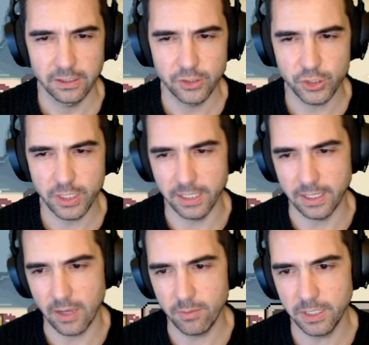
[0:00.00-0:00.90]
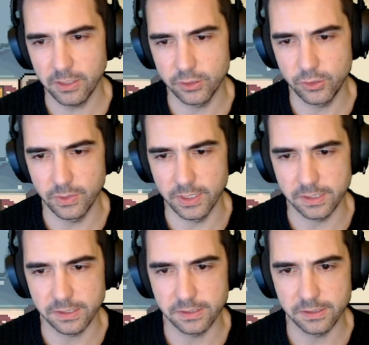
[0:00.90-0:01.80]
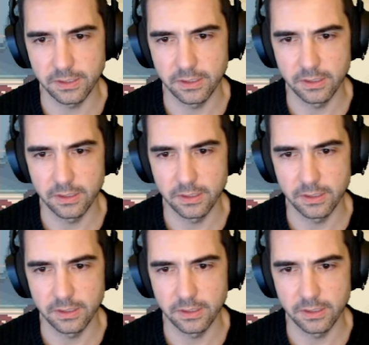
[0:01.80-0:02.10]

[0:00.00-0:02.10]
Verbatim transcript: shit, how am I gonna do this?